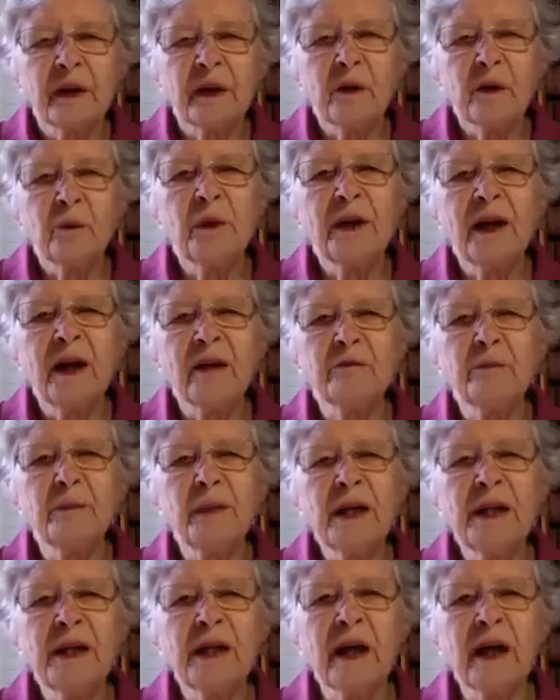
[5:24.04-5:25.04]
We have
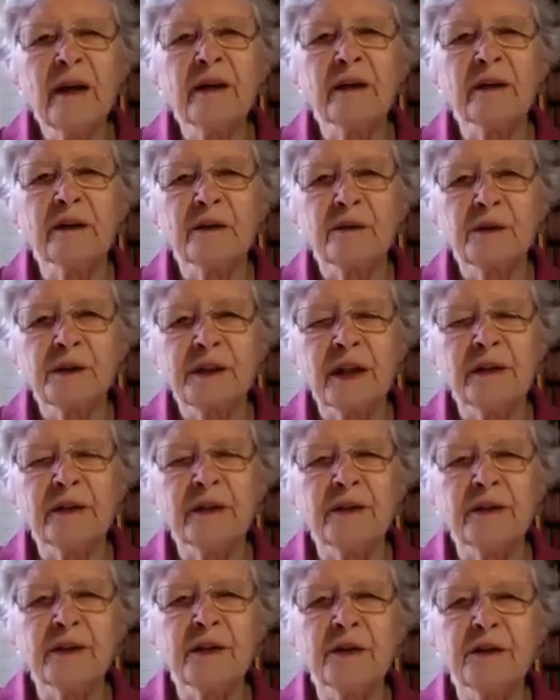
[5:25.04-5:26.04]
many other
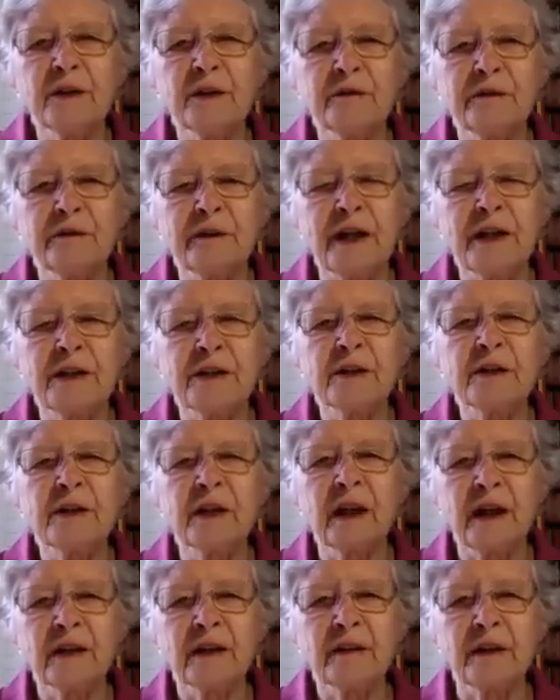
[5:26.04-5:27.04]
sentences and phrases
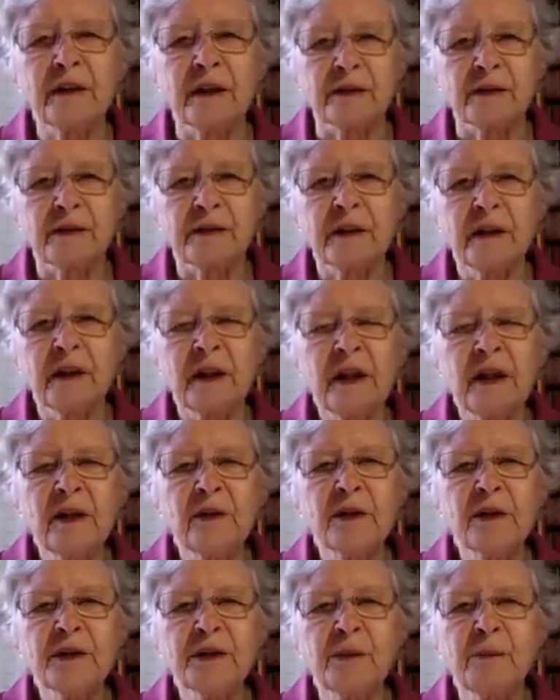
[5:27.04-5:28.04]
like this. Here
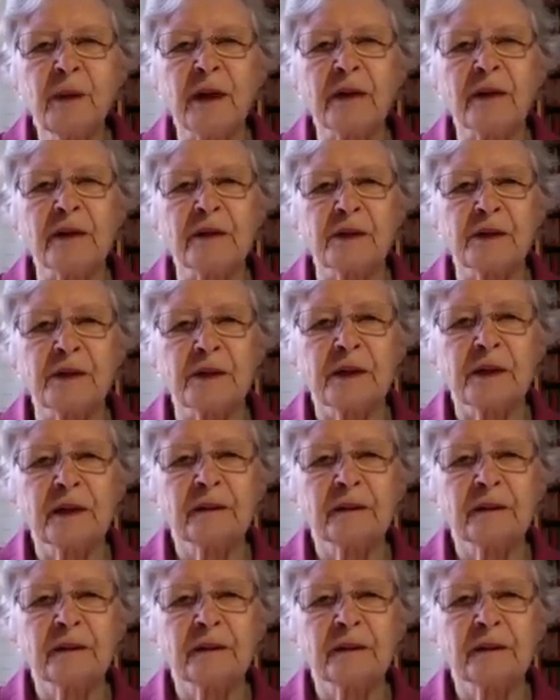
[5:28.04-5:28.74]
are some others.